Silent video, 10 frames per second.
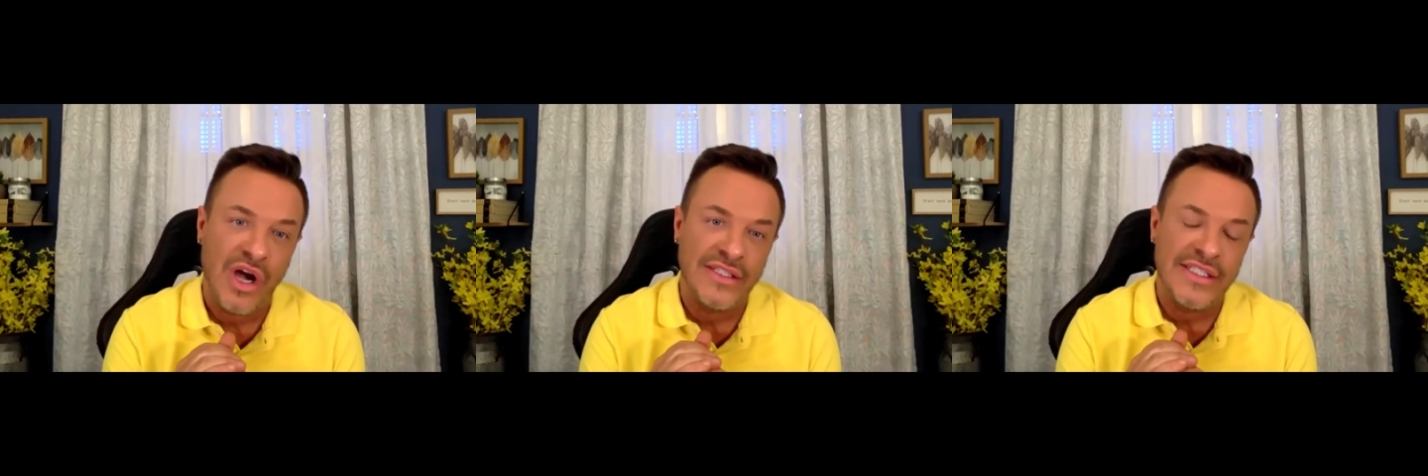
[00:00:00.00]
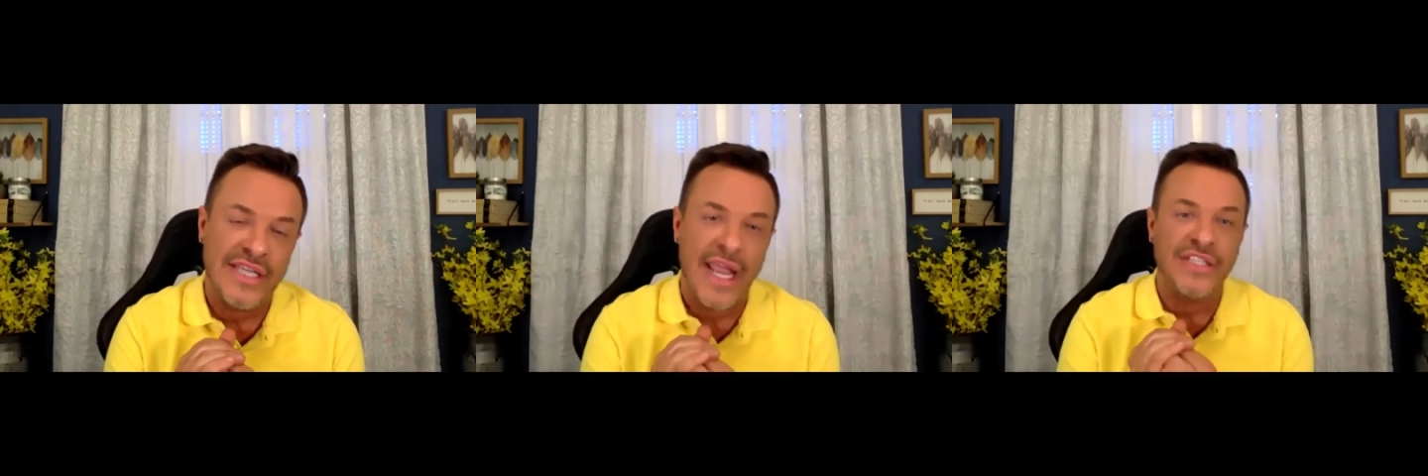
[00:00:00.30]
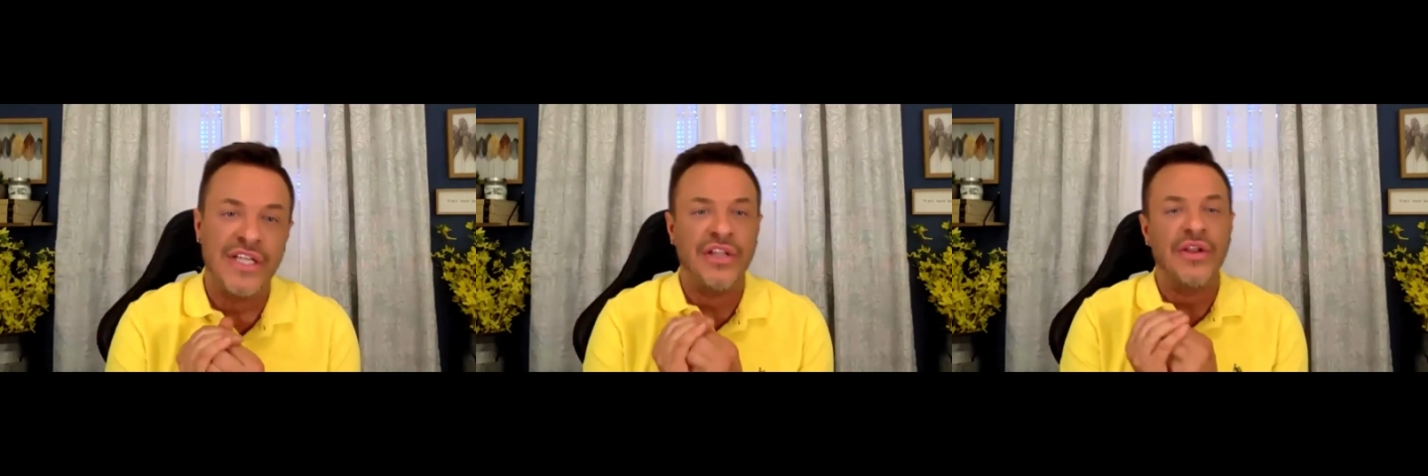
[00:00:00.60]
to you when you're on
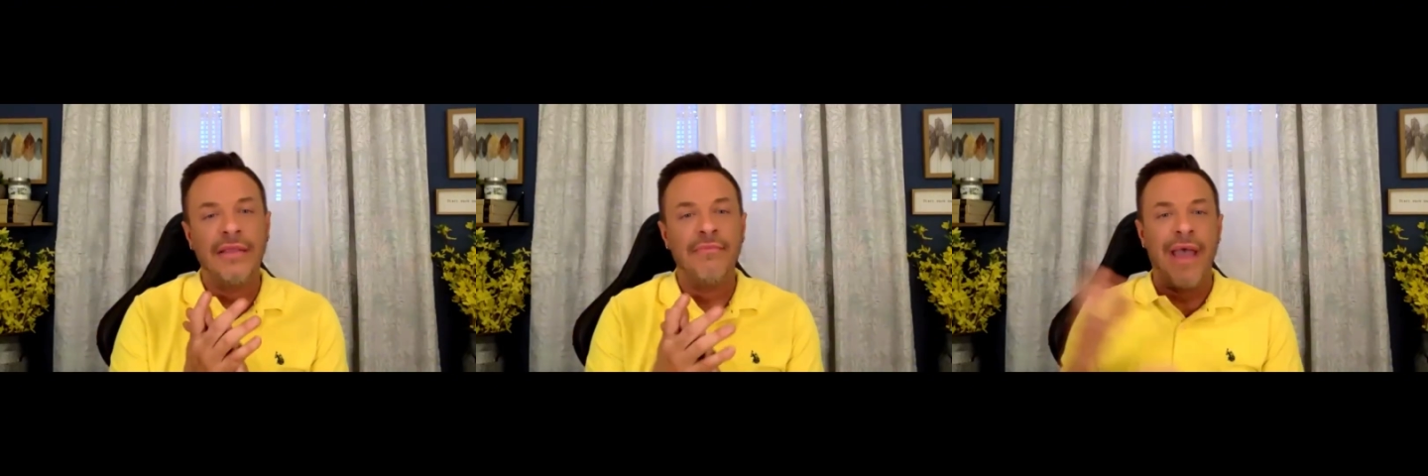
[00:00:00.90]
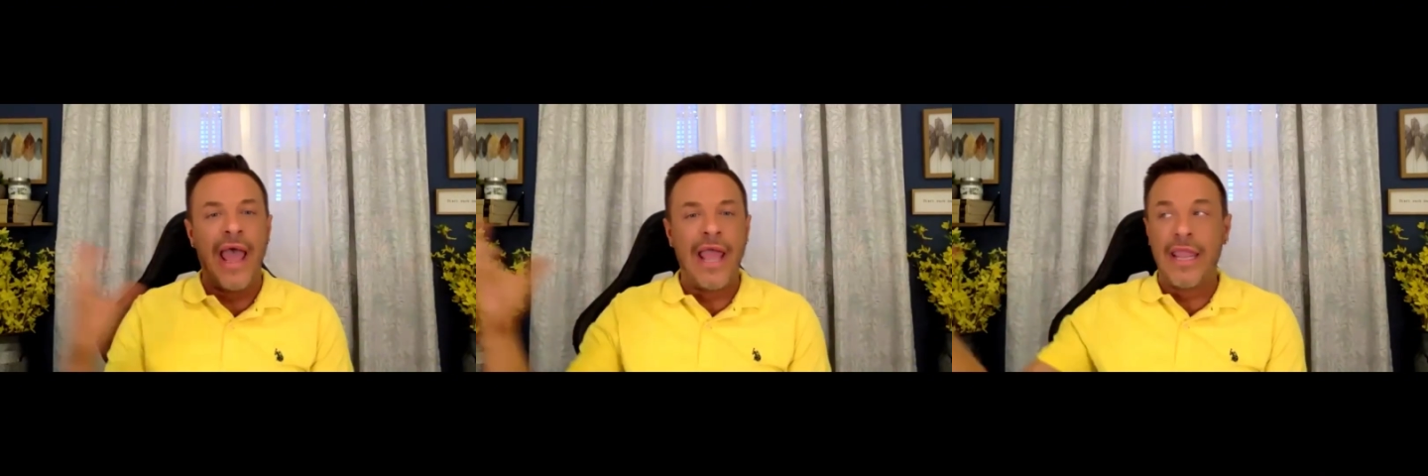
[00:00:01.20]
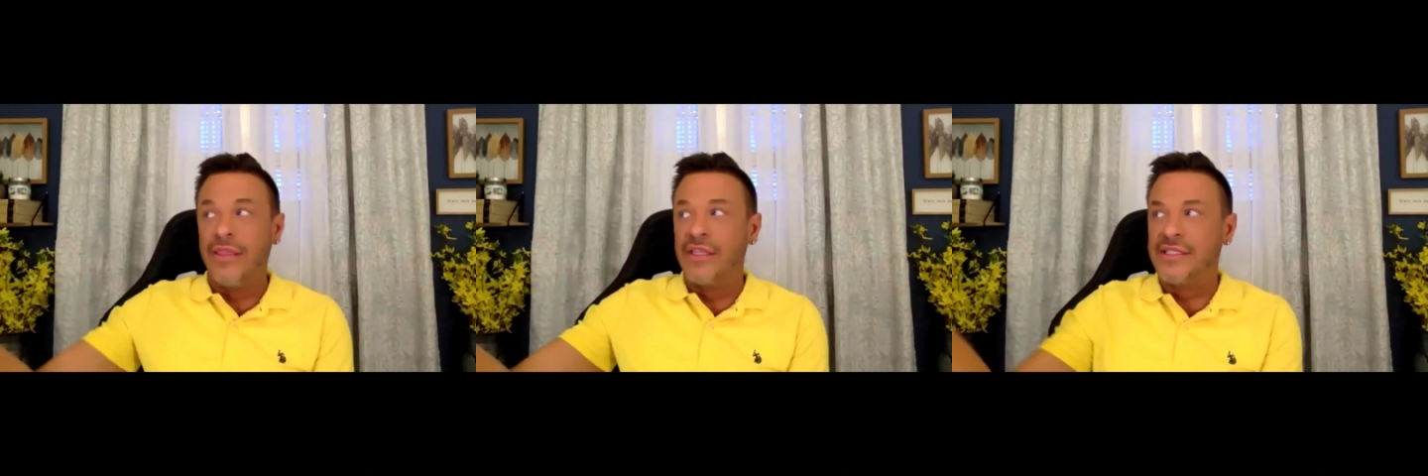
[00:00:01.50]
stage and you lean
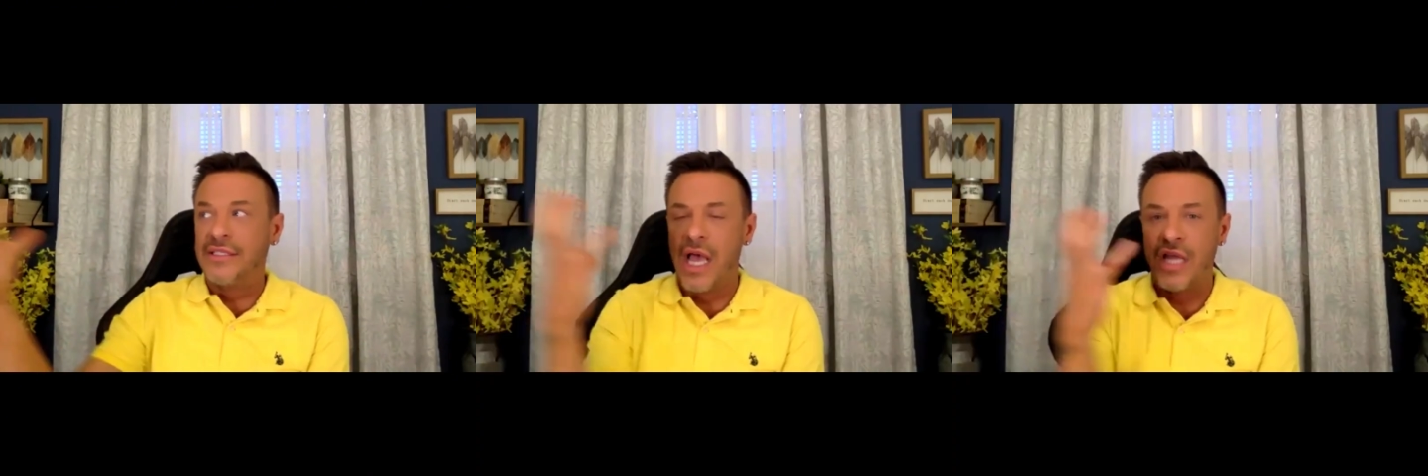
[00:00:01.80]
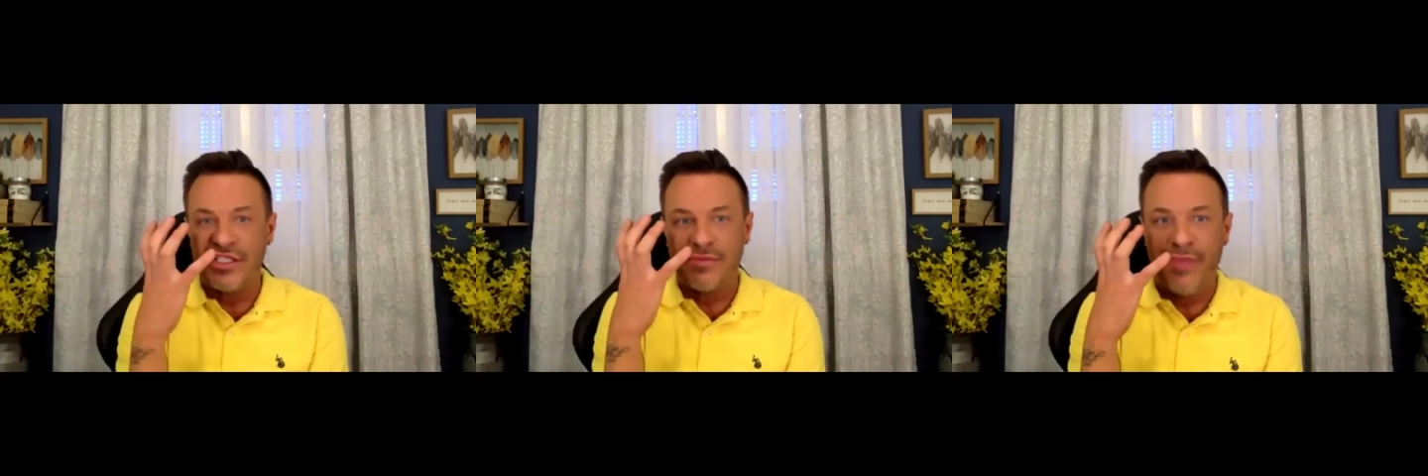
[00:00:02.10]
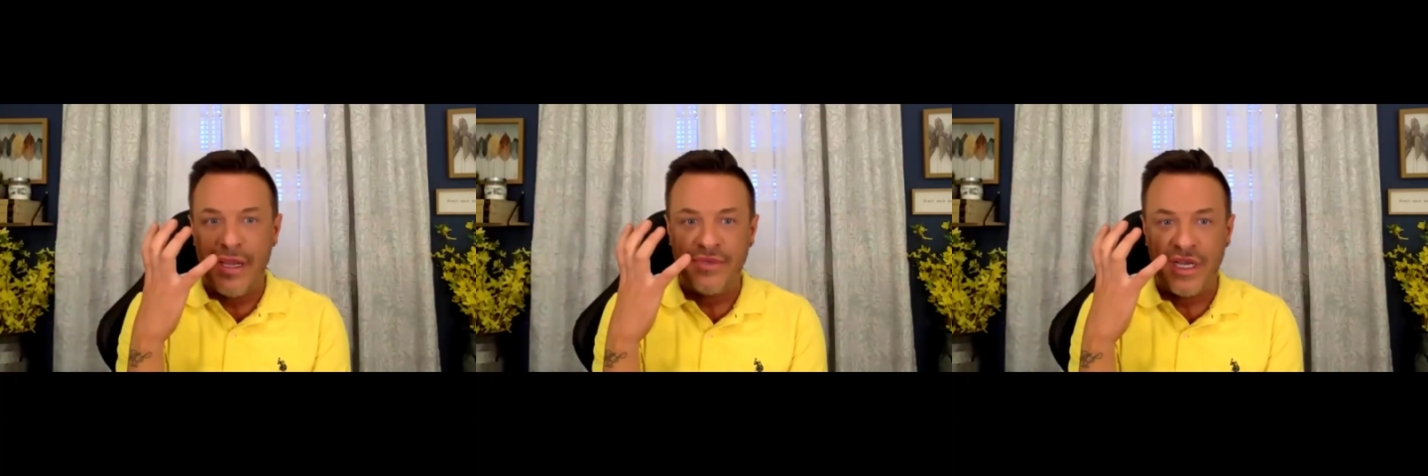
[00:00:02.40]
back and the
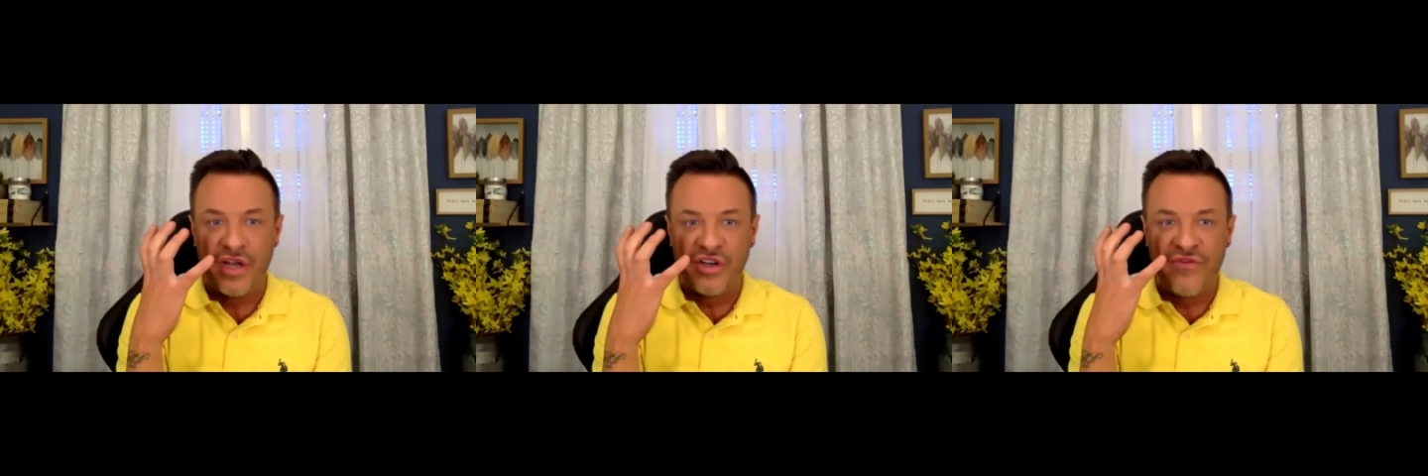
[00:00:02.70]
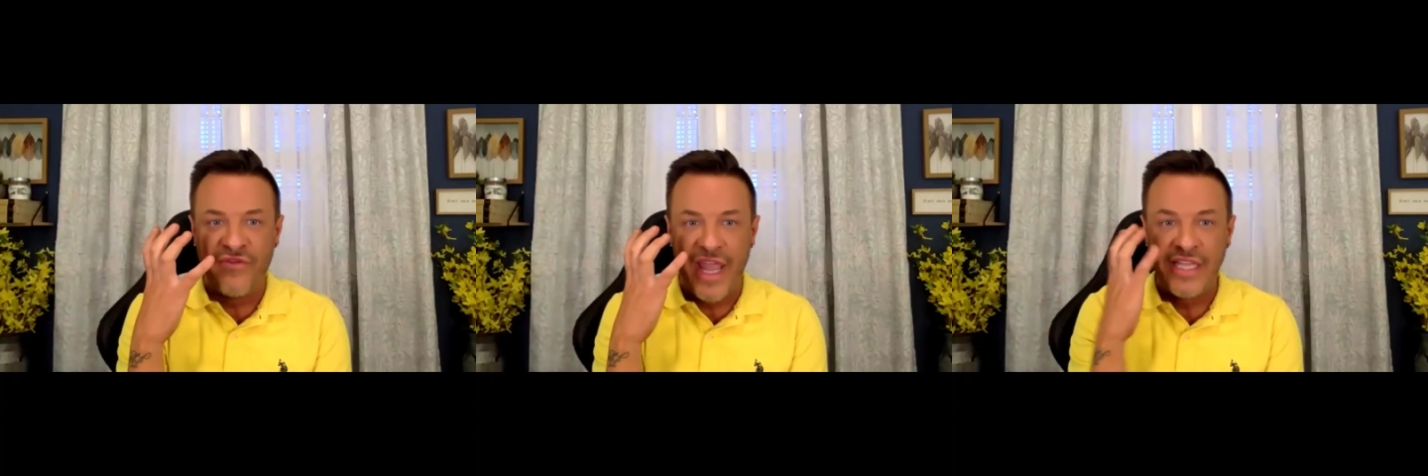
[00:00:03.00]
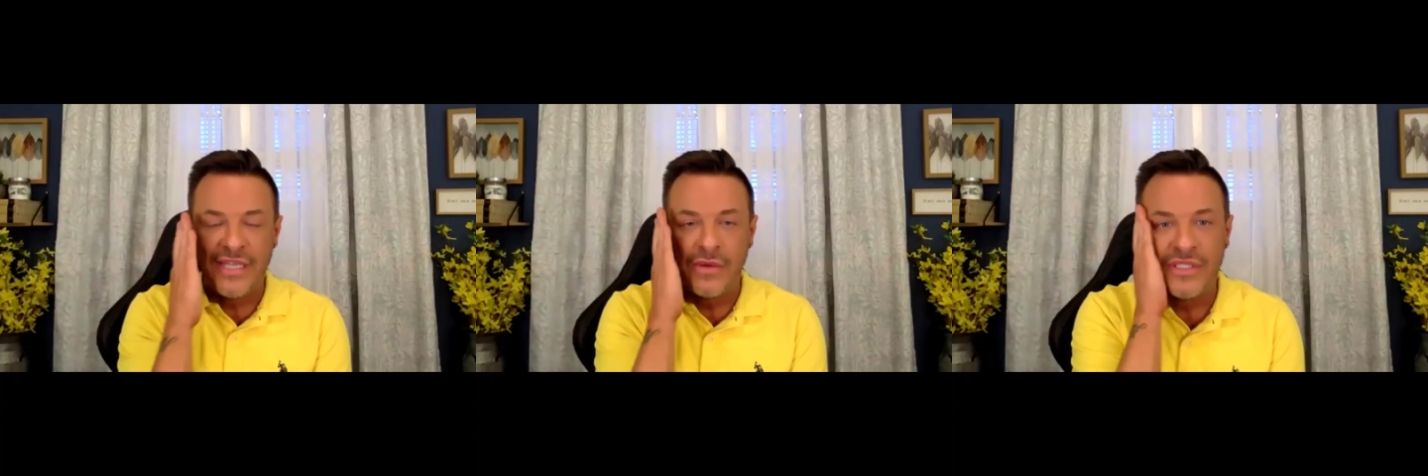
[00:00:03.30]
sun just beamed in on your
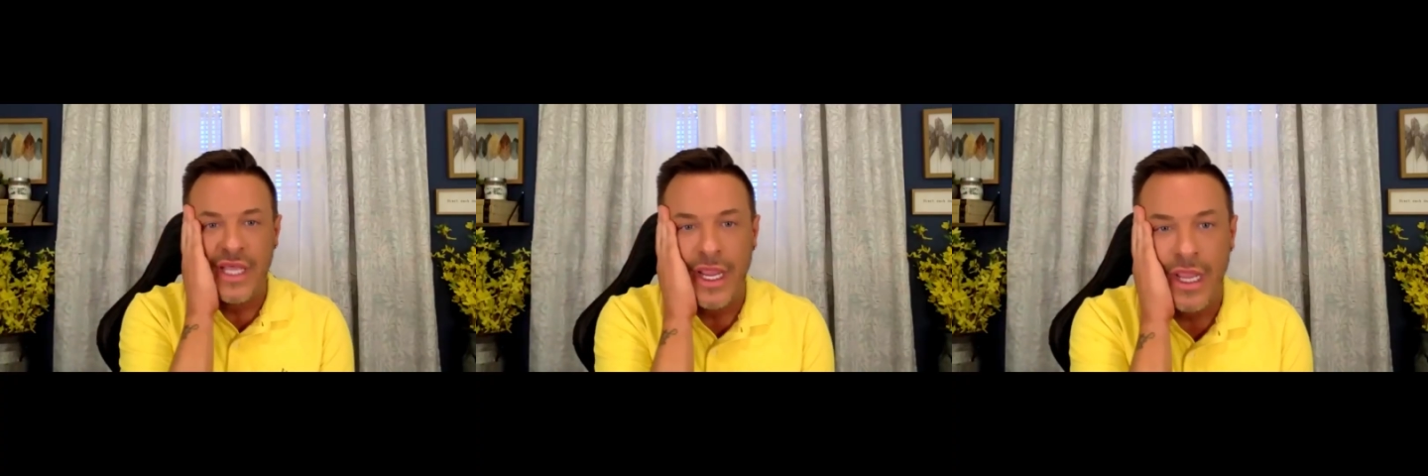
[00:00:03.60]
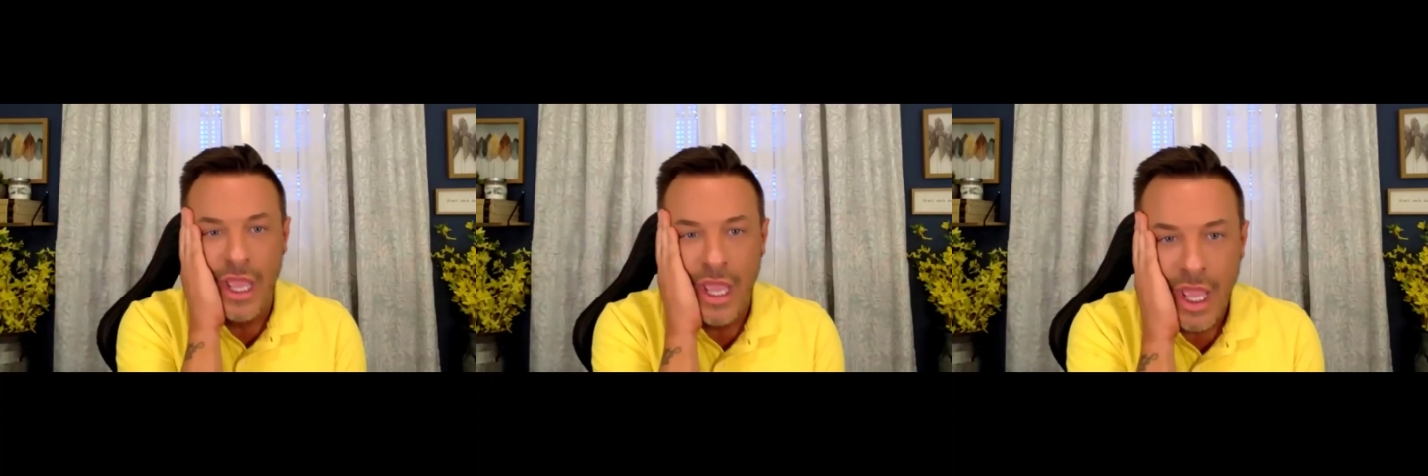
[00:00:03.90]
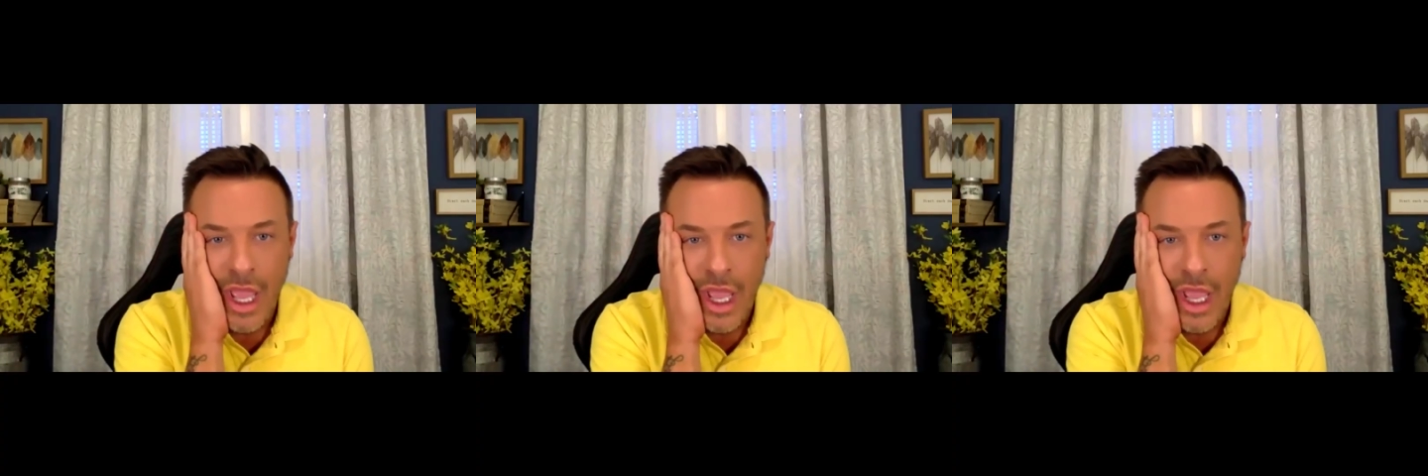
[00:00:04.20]
face. I was like,